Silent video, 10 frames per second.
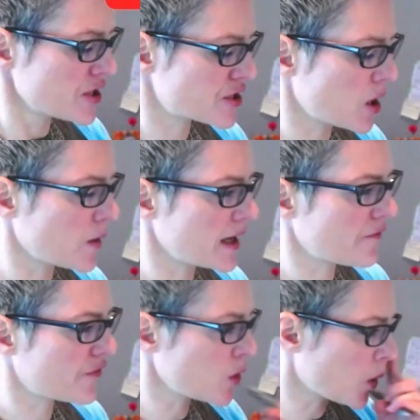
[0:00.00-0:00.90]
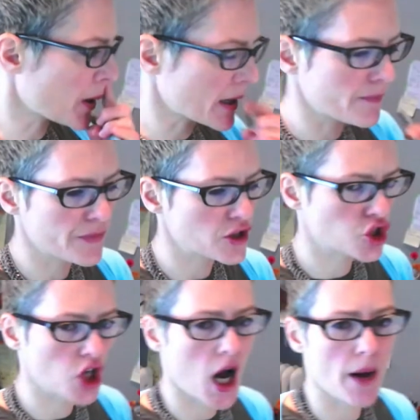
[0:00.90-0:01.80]
So if your
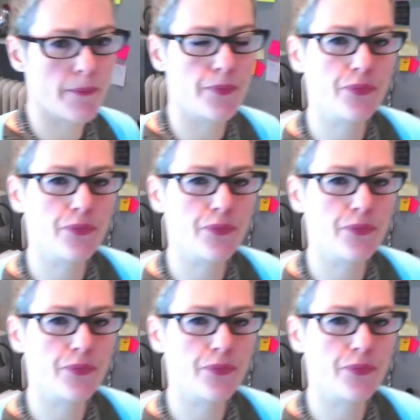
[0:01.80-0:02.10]
shop